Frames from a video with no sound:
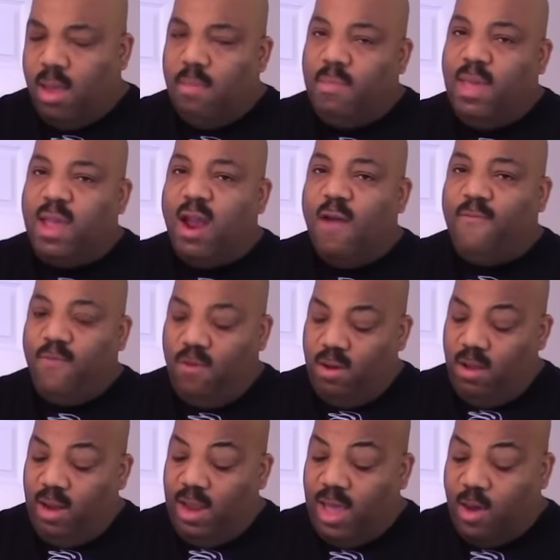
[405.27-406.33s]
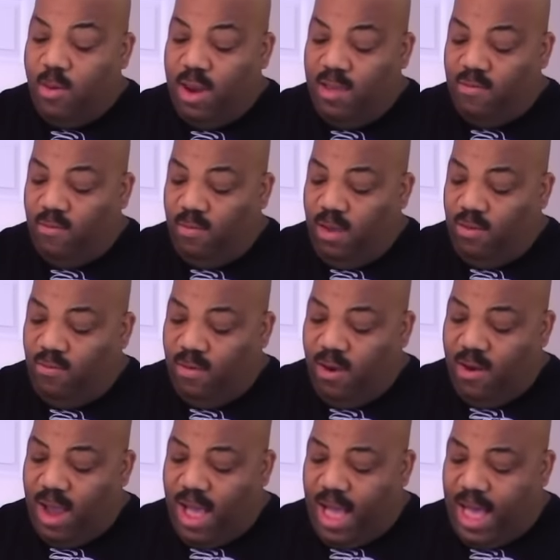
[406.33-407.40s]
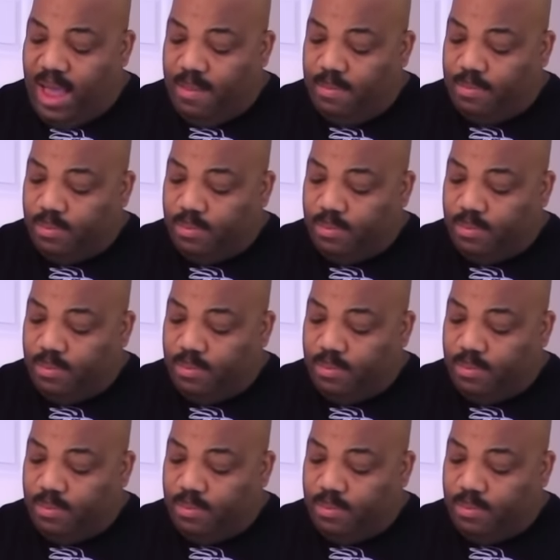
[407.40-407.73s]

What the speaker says: Be careful, the liquid is very hot,